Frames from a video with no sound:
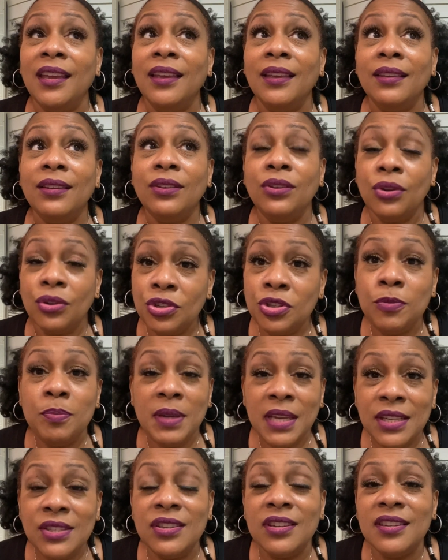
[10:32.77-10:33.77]
your
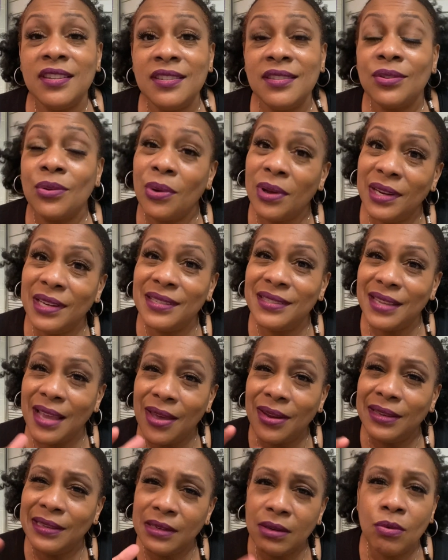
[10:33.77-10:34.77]
speech is going to sound
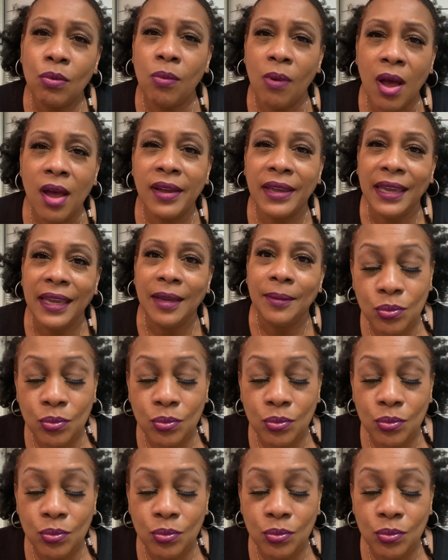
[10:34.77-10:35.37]
a little wonky.